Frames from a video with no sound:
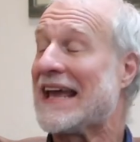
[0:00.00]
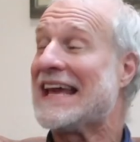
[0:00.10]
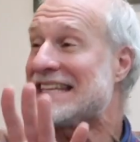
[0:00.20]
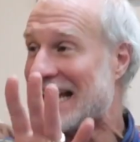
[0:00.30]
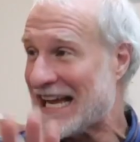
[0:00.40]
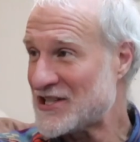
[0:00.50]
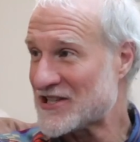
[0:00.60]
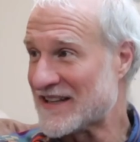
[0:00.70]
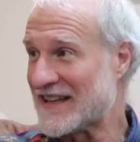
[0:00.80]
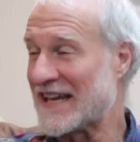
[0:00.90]

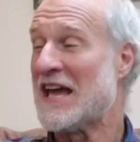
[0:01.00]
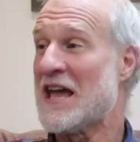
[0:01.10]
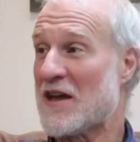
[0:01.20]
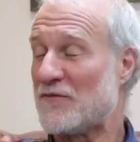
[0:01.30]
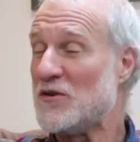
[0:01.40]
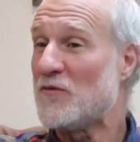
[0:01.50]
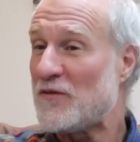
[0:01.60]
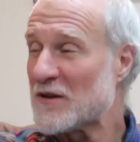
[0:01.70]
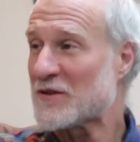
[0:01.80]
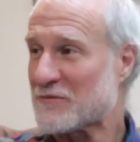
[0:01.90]
intentionally. If you
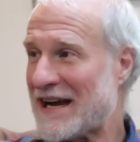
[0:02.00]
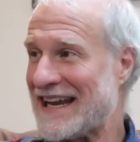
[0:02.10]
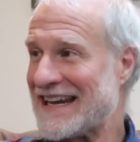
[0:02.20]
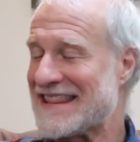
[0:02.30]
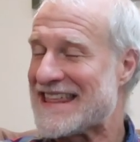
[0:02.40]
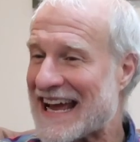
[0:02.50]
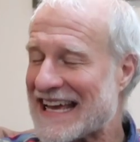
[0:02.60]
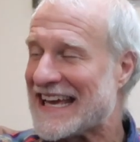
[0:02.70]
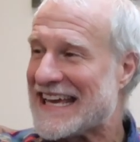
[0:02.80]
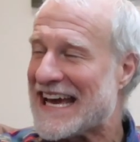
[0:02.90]
feel threatened, then I
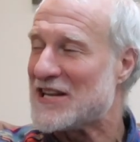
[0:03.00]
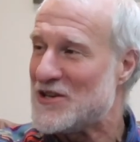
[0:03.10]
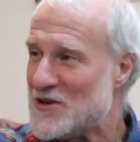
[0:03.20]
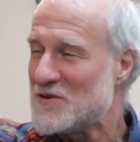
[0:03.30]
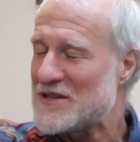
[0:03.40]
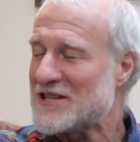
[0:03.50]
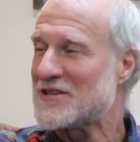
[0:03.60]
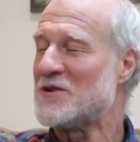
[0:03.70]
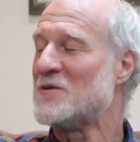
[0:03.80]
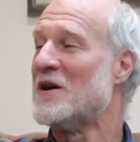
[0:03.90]
can get you to
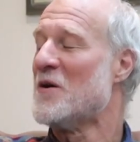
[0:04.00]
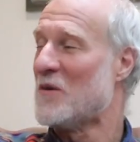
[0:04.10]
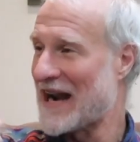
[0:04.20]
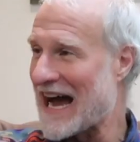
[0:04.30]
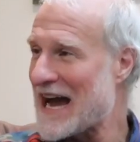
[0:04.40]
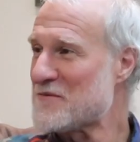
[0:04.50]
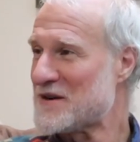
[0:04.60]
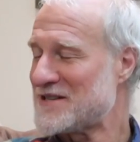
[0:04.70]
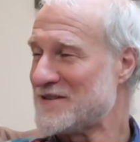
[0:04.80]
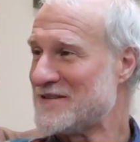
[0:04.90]
do what I
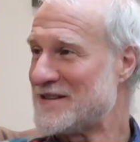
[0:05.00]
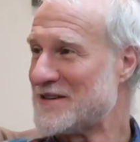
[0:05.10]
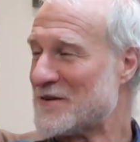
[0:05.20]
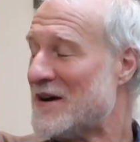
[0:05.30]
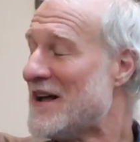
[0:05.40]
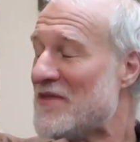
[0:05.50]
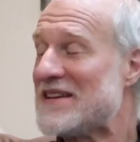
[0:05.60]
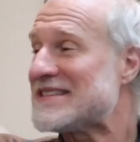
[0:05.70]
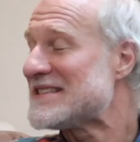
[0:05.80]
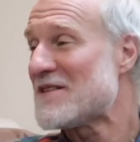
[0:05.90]
want you to do.
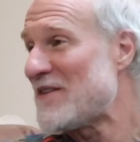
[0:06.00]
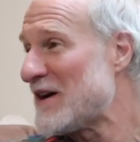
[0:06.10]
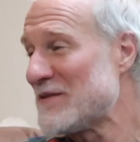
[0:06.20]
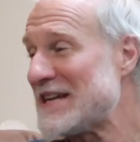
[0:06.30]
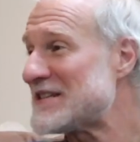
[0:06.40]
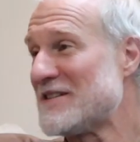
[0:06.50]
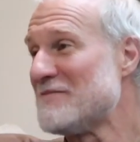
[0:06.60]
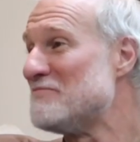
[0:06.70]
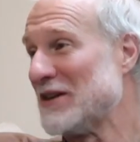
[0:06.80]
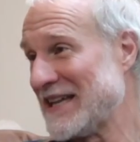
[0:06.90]
This is the foundation
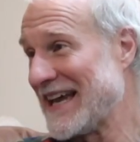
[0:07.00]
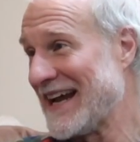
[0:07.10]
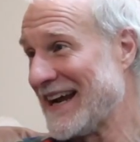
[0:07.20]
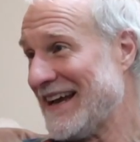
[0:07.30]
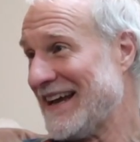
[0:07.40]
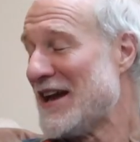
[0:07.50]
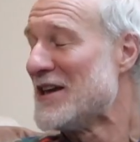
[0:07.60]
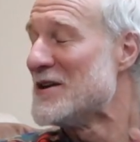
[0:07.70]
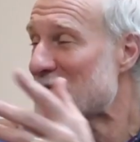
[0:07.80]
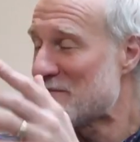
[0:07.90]
of bullying.
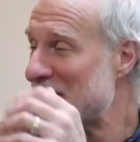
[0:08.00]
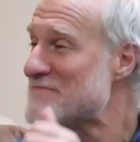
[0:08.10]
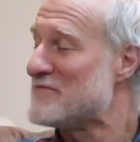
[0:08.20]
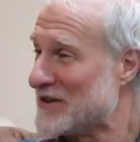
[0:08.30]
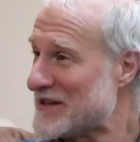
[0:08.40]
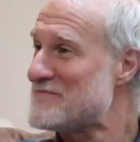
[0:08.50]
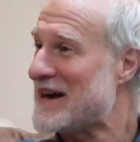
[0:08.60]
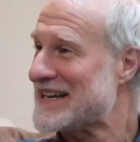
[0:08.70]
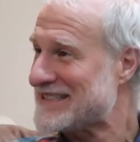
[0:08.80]
You were being bullied by a